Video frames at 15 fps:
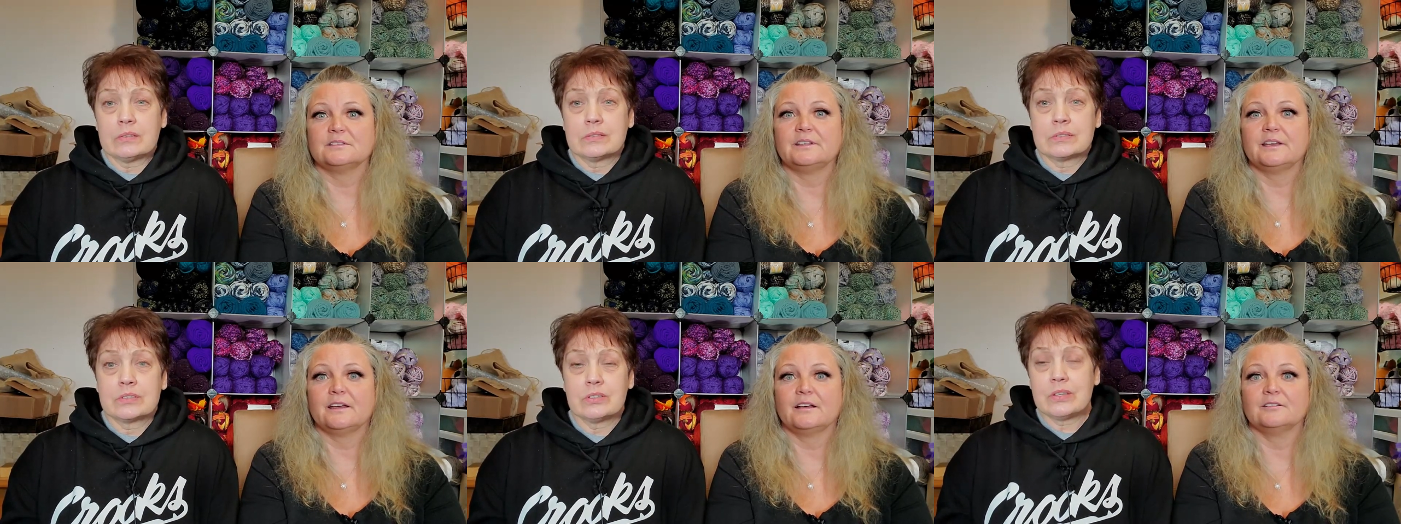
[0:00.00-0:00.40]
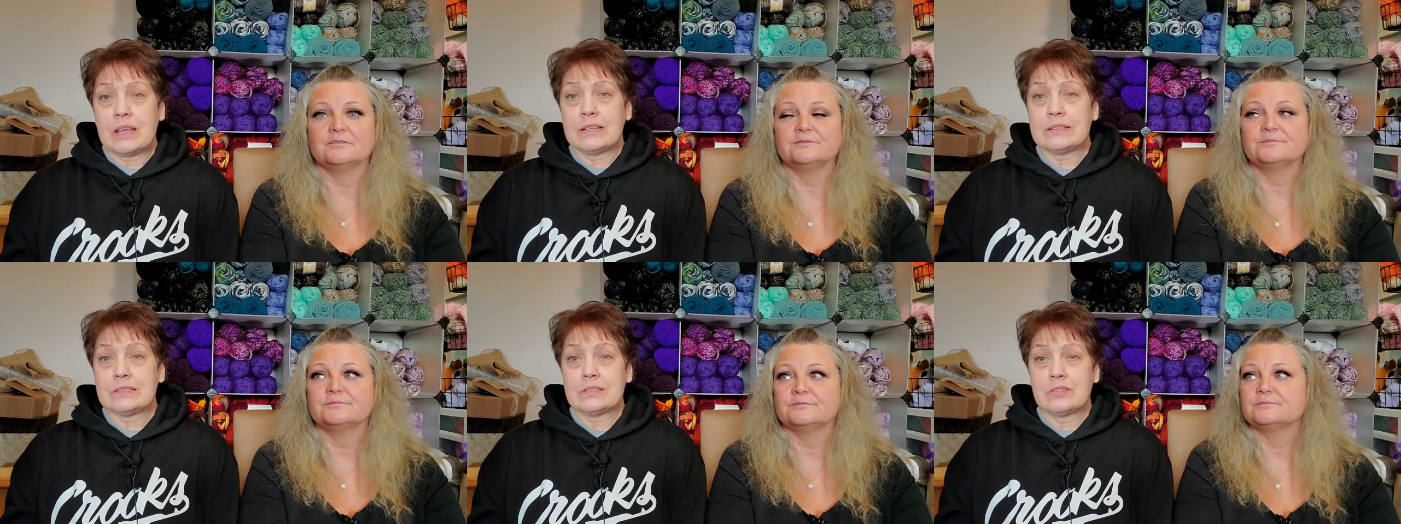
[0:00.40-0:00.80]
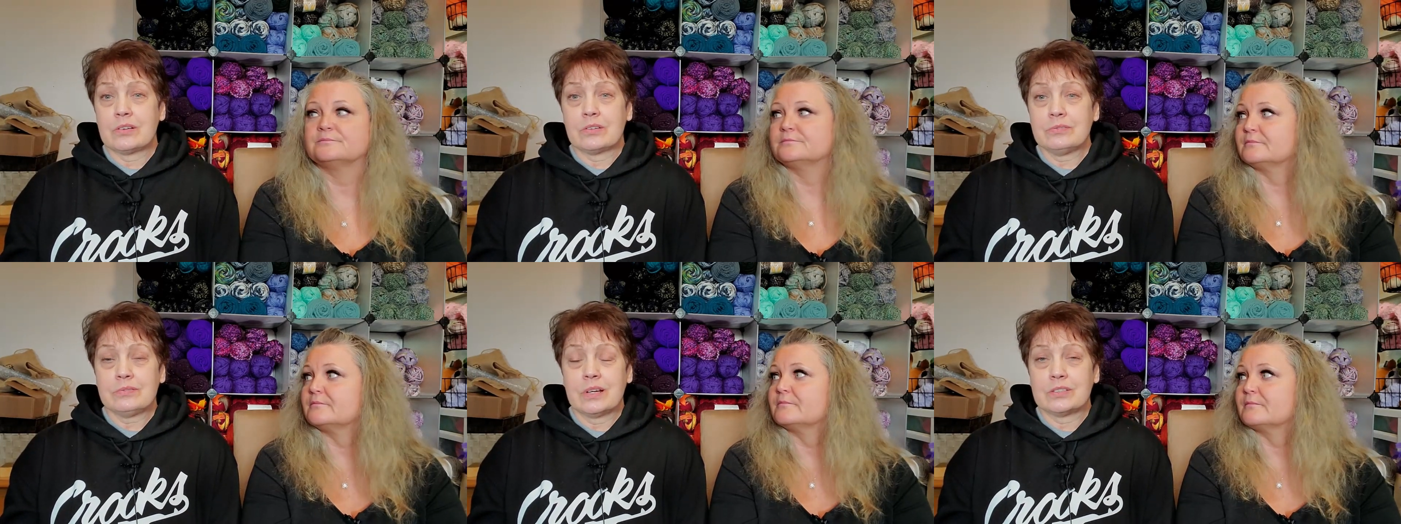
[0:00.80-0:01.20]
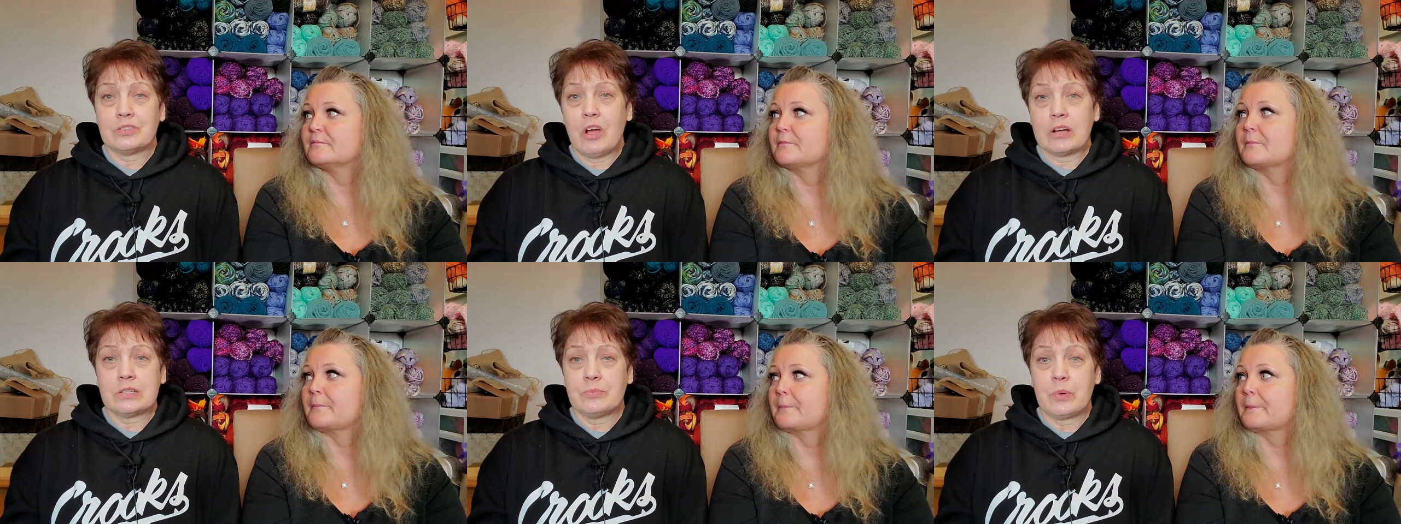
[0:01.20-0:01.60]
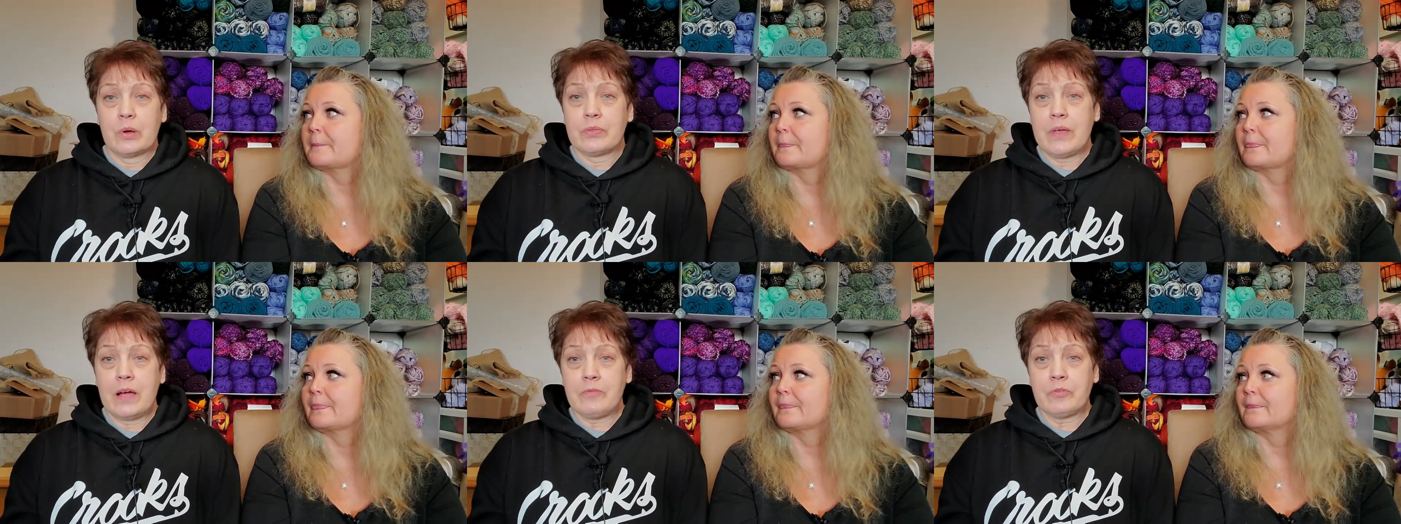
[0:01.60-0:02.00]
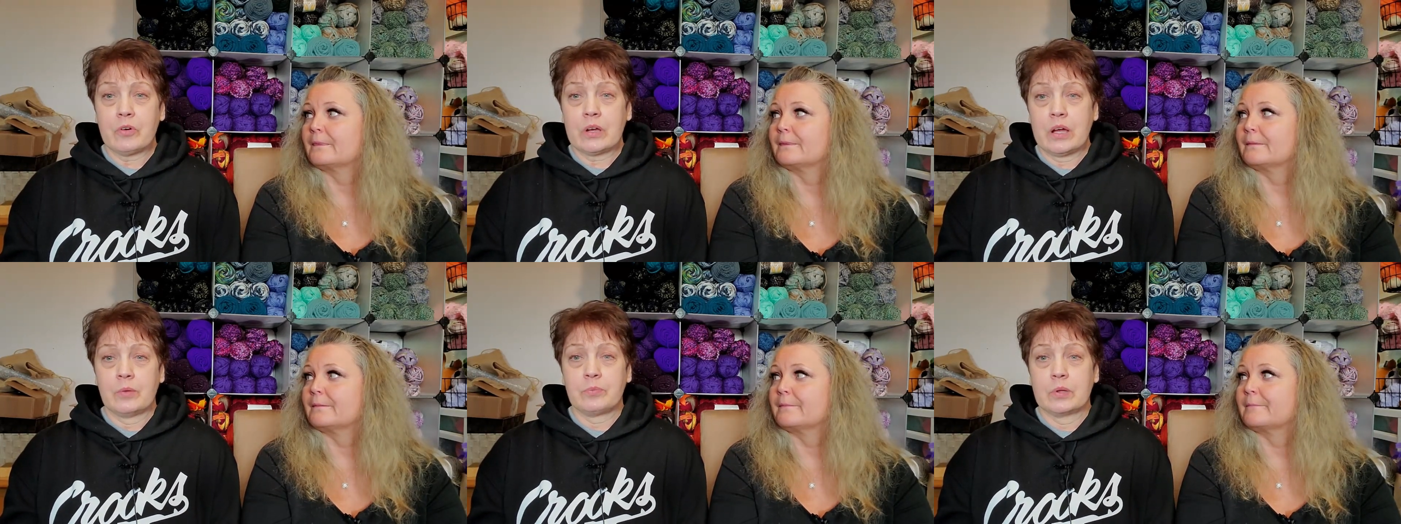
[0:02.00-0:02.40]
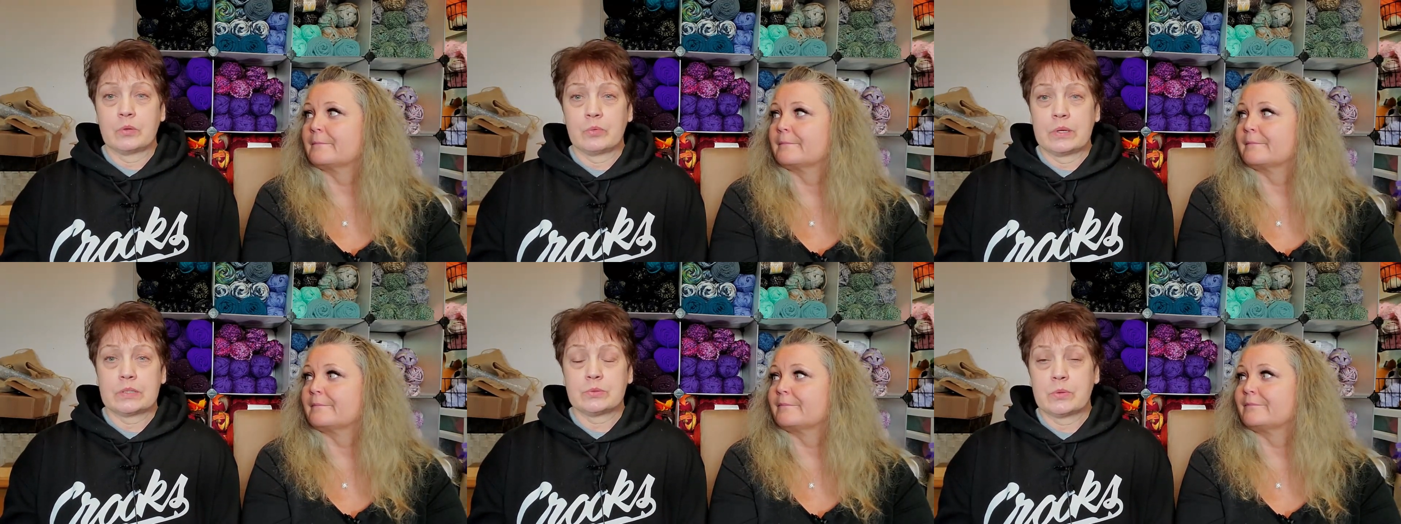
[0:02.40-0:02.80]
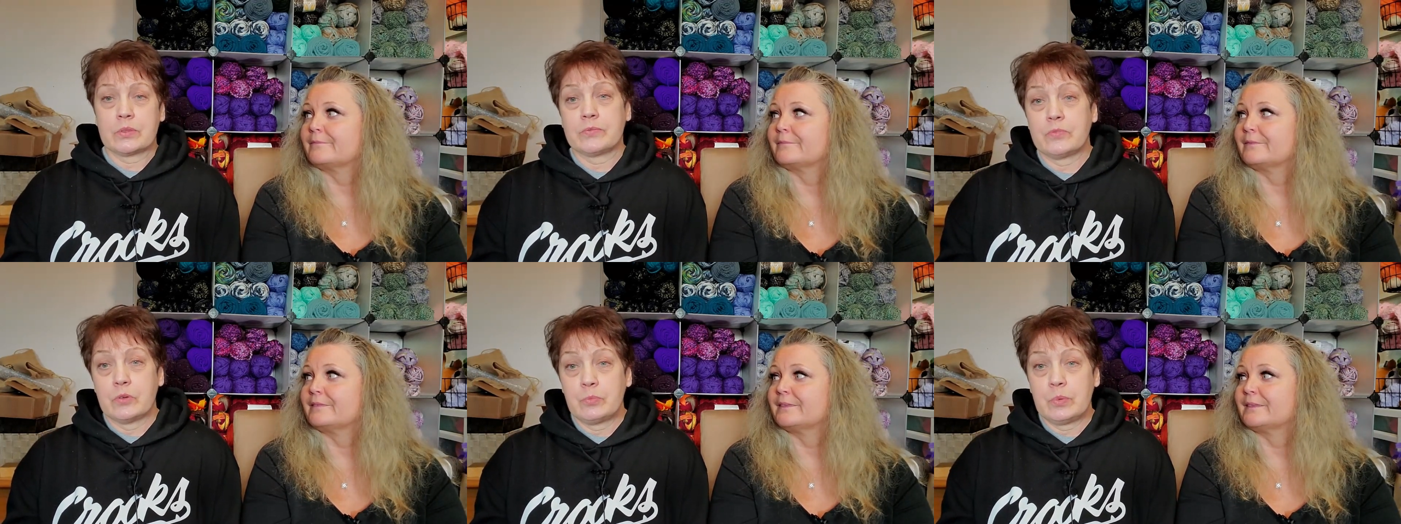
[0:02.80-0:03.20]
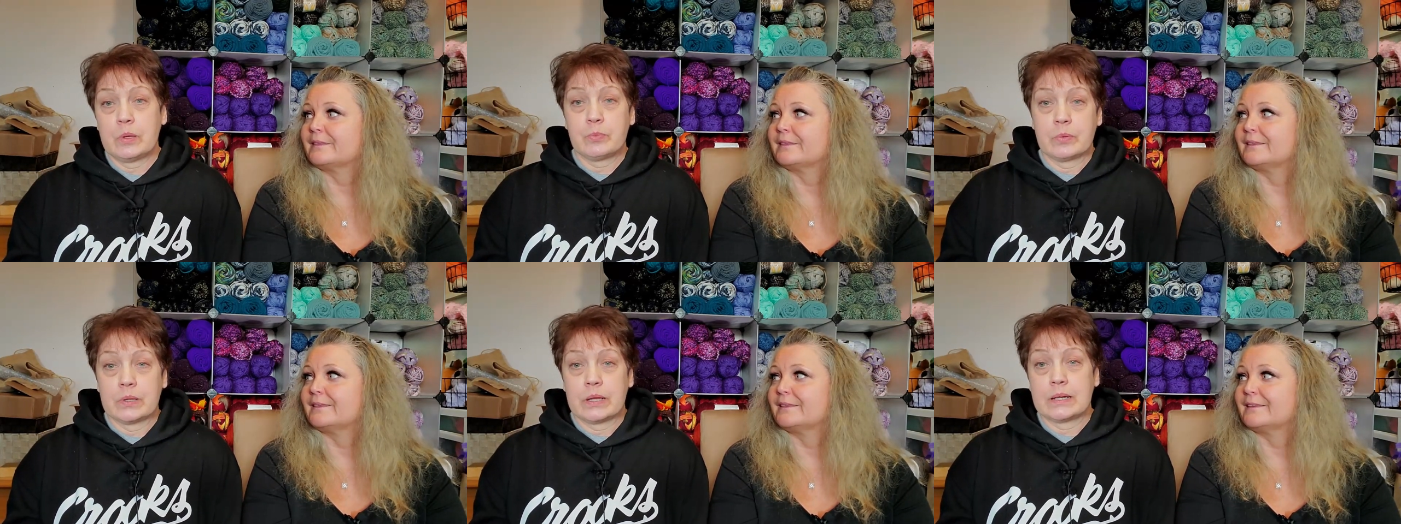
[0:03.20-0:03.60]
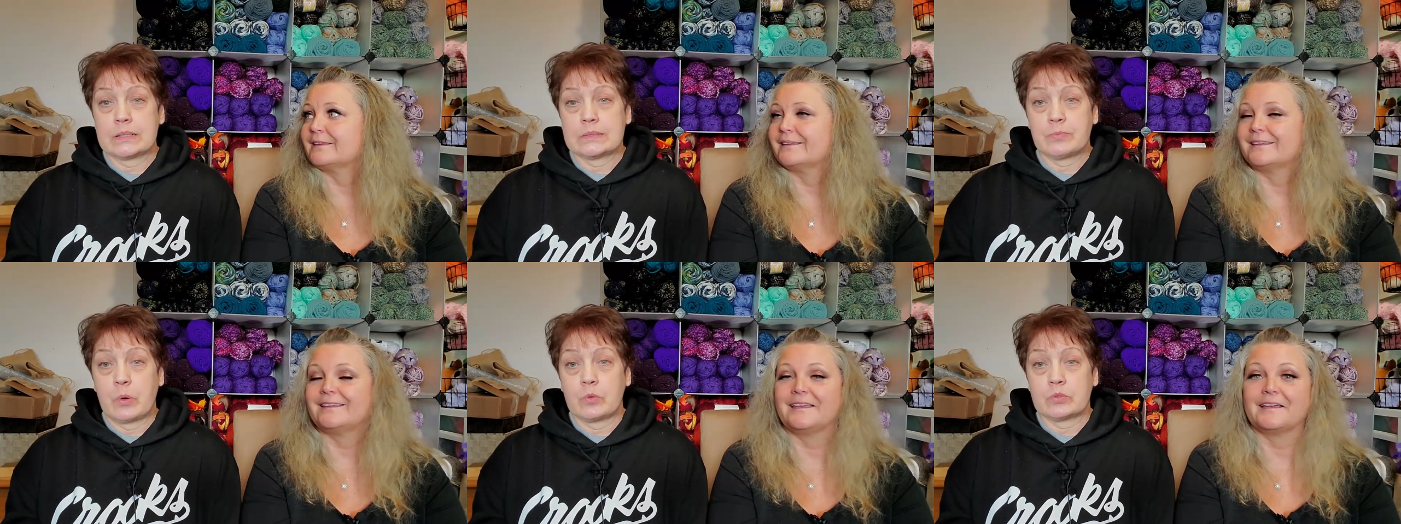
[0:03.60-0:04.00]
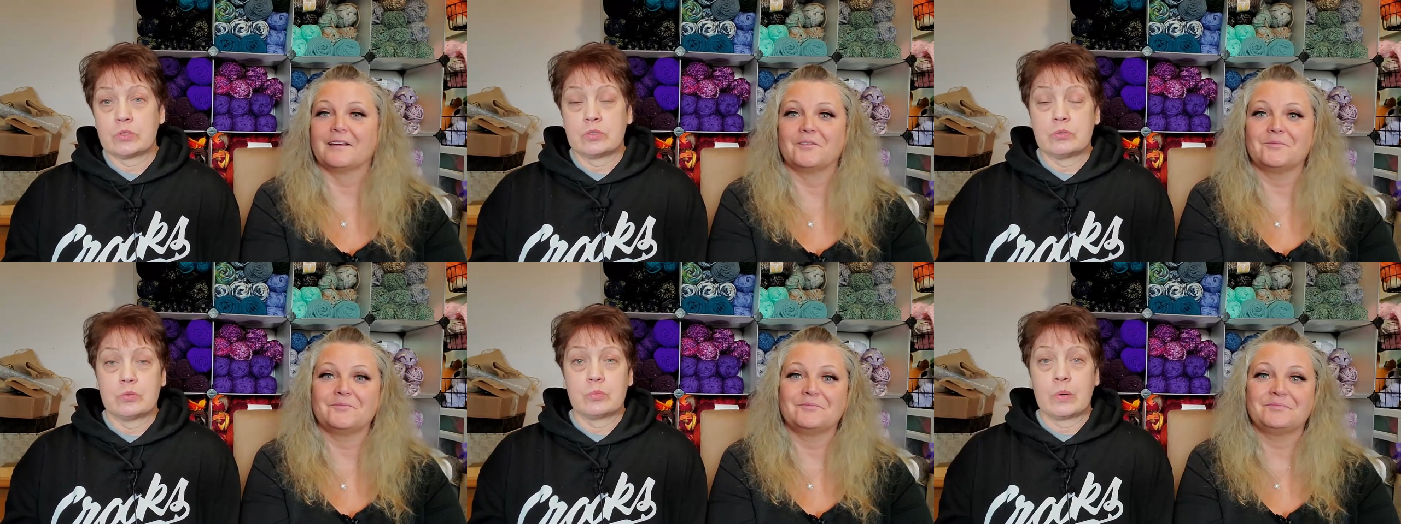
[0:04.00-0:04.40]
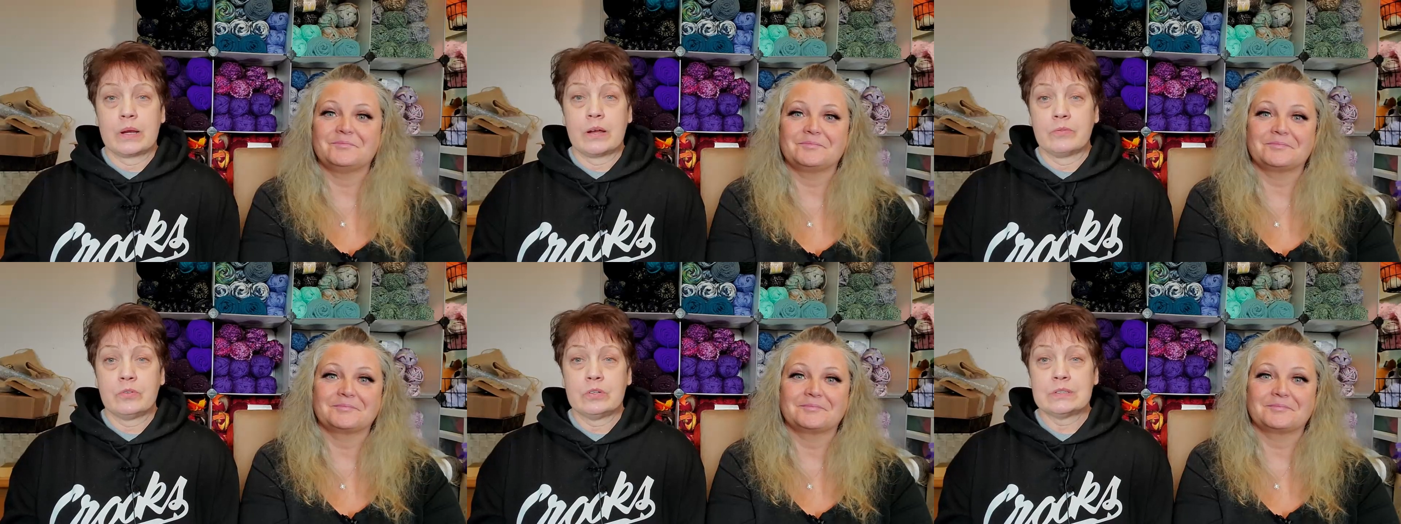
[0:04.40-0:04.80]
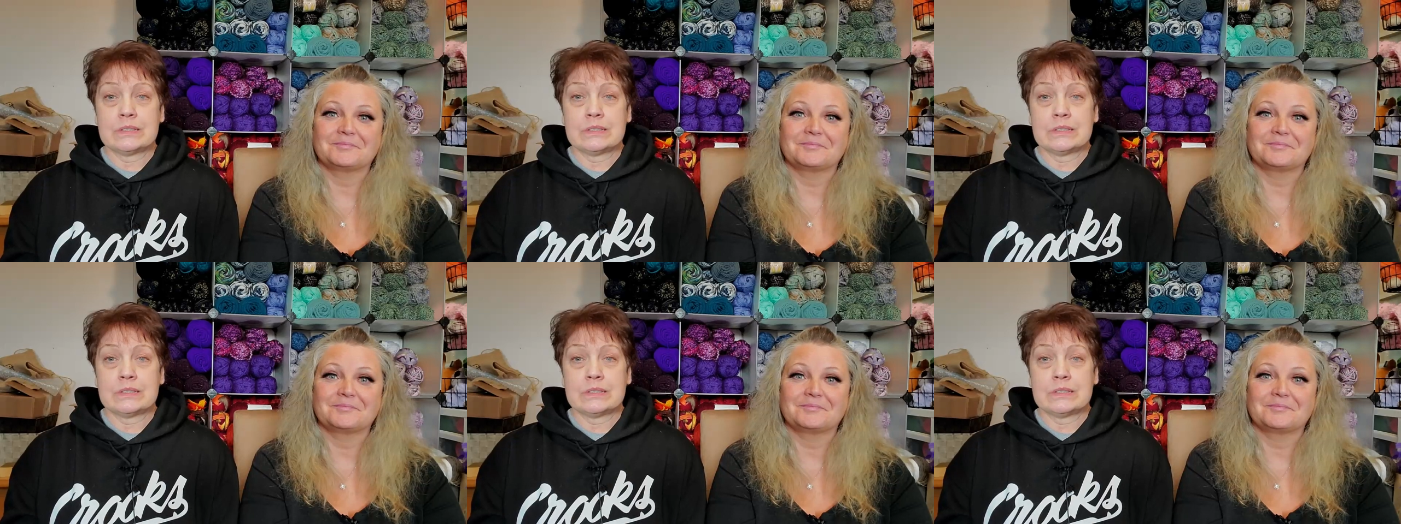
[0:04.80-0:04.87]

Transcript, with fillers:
Speaker 1: Yeah. So that's, you know, I talked about that for a couple of weeks with a few people that I spoke to and whatever.